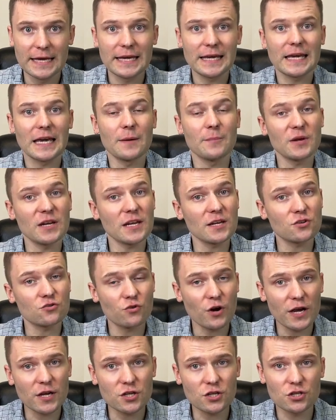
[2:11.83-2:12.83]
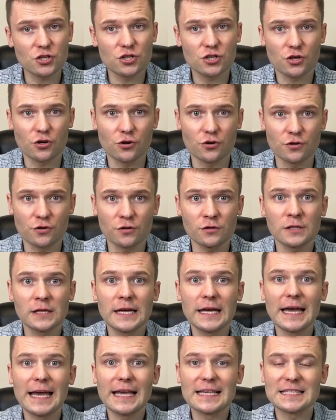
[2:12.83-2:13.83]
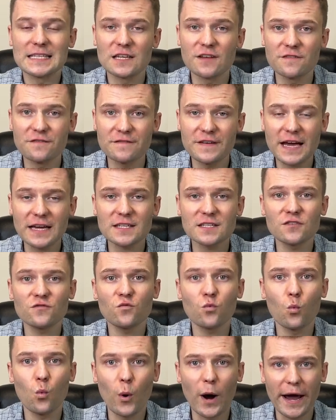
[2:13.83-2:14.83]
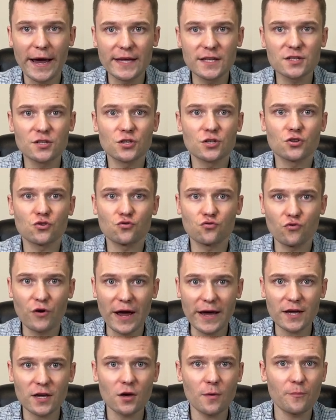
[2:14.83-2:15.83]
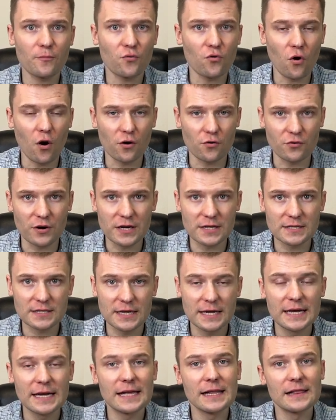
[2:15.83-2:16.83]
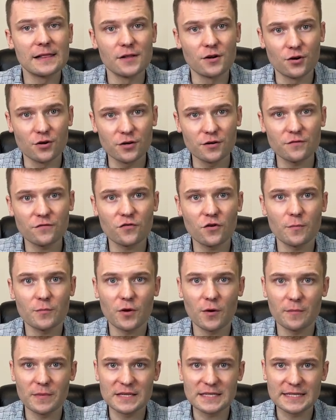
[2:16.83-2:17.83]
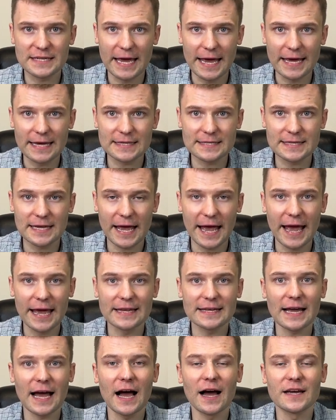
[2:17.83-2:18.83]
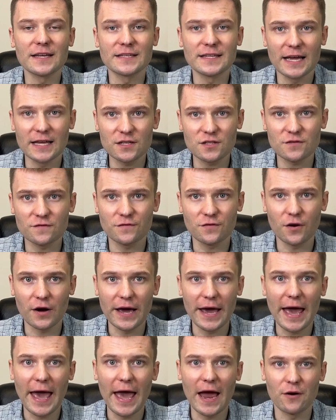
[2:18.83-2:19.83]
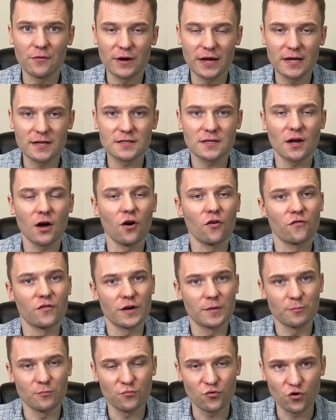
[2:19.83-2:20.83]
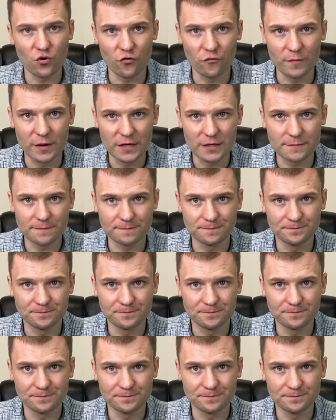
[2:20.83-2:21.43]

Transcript: Keeping a trading journal is an effective way to track your progress, learn from your mistakes, and identify areas of improvement.